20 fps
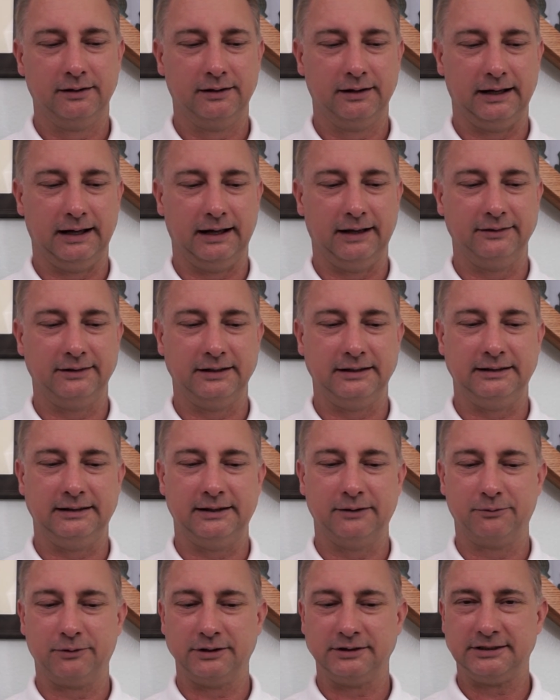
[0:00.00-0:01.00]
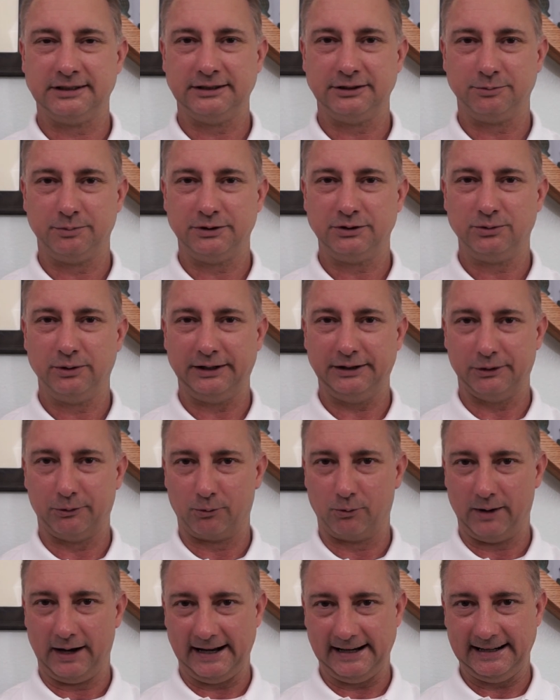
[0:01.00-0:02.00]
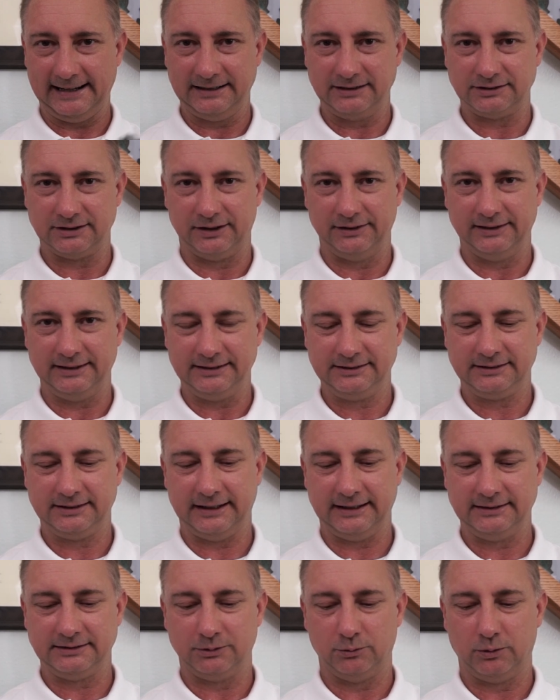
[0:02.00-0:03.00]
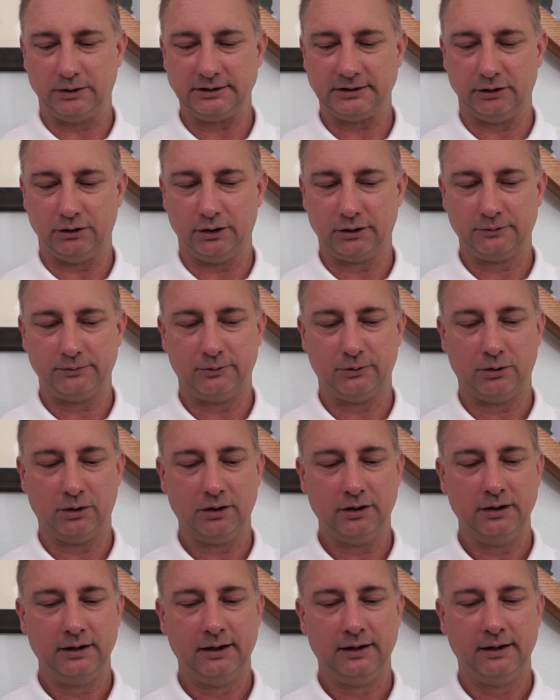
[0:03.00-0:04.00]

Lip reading: the differences between the ratings on these things and what to look for.